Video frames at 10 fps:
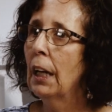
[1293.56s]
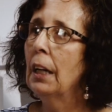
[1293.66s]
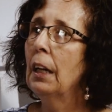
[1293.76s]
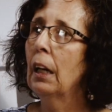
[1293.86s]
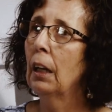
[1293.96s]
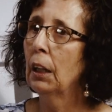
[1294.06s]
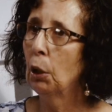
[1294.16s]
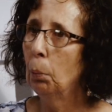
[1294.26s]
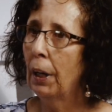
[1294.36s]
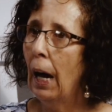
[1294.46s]
He needed a little
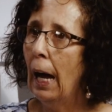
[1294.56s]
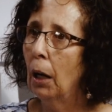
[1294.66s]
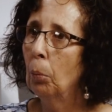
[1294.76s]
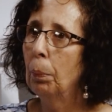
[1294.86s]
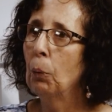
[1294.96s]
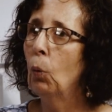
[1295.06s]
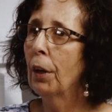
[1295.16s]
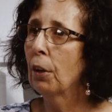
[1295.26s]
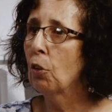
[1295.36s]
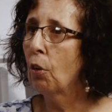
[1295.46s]
bit of help and
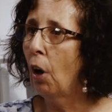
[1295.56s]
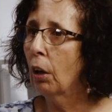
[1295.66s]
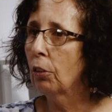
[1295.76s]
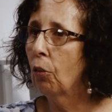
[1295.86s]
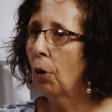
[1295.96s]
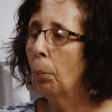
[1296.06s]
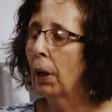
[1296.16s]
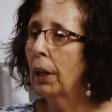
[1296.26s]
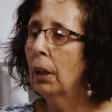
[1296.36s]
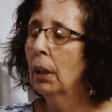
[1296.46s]
wanted to talk to
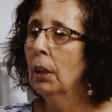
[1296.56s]
somebody.